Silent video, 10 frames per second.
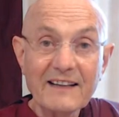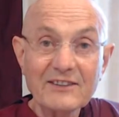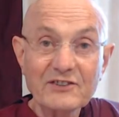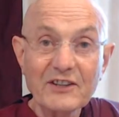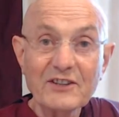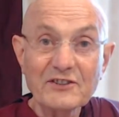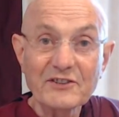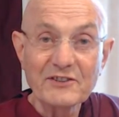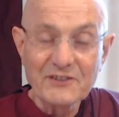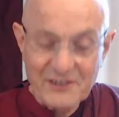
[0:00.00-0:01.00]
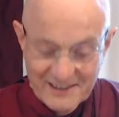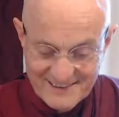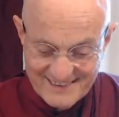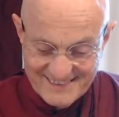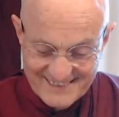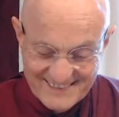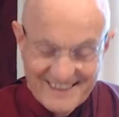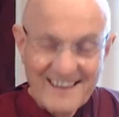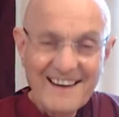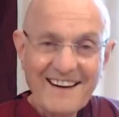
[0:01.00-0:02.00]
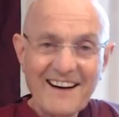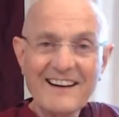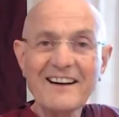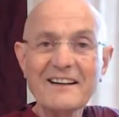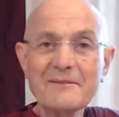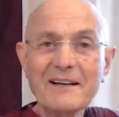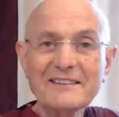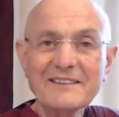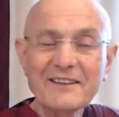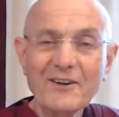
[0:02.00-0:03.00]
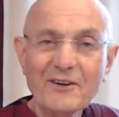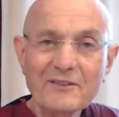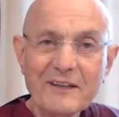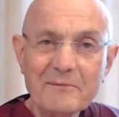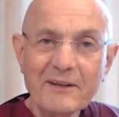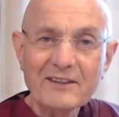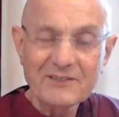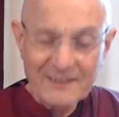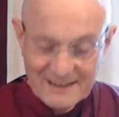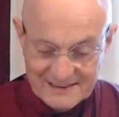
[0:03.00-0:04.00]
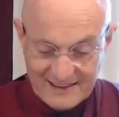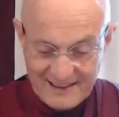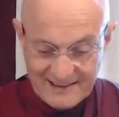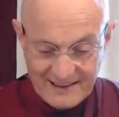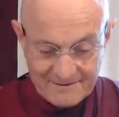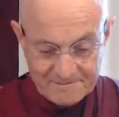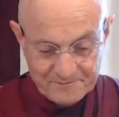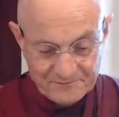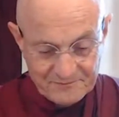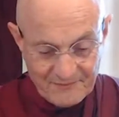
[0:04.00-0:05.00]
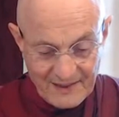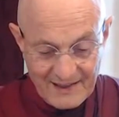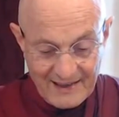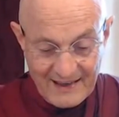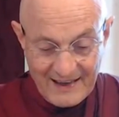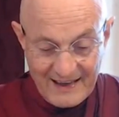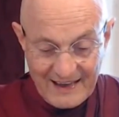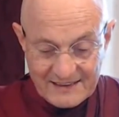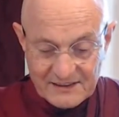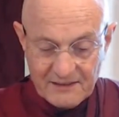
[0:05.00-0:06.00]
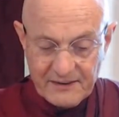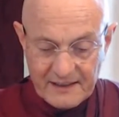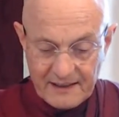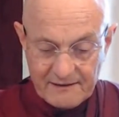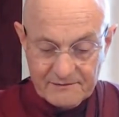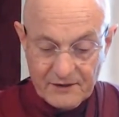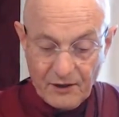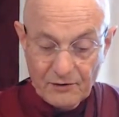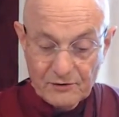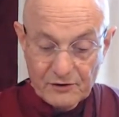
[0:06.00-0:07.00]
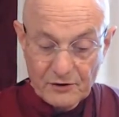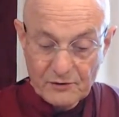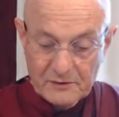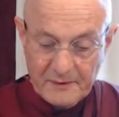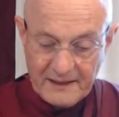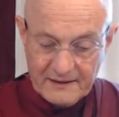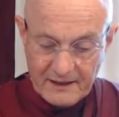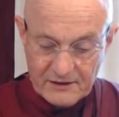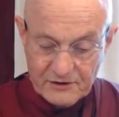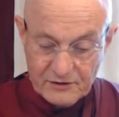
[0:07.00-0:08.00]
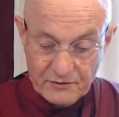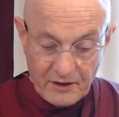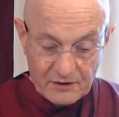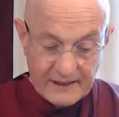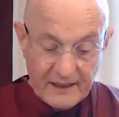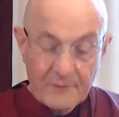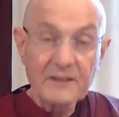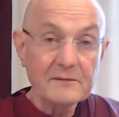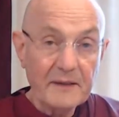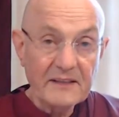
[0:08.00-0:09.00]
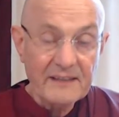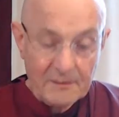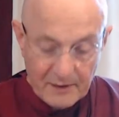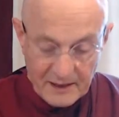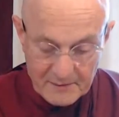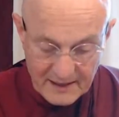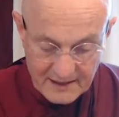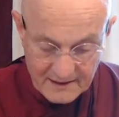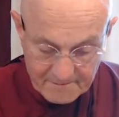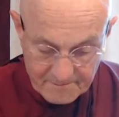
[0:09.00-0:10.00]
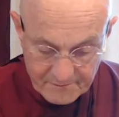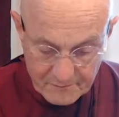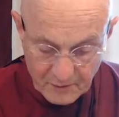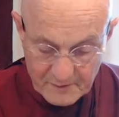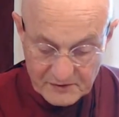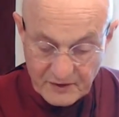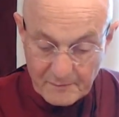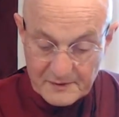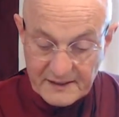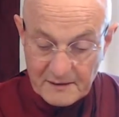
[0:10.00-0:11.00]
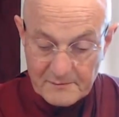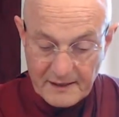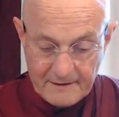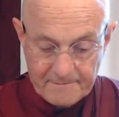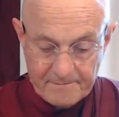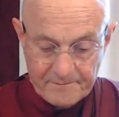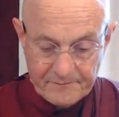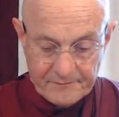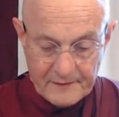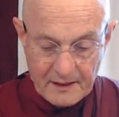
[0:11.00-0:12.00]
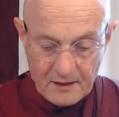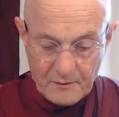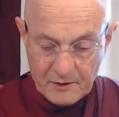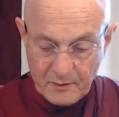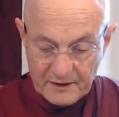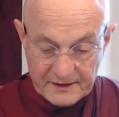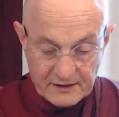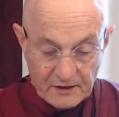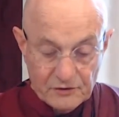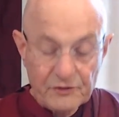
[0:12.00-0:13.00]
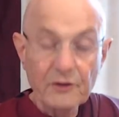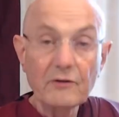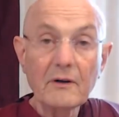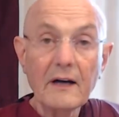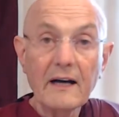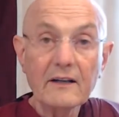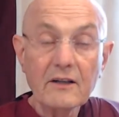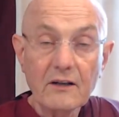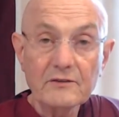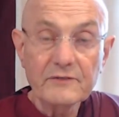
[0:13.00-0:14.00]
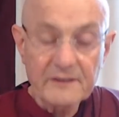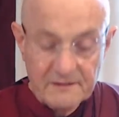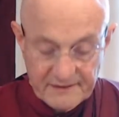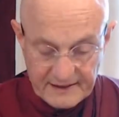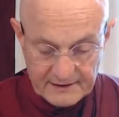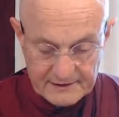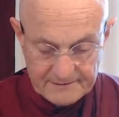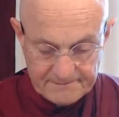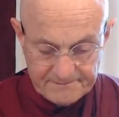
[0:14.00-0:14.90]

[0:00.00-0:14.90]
assertions? I can't imagine the ordinary person saying that. Jivaka, those who speak thus do not say what has been said by me, but misrepresent me with what is untrue and contrary to fact.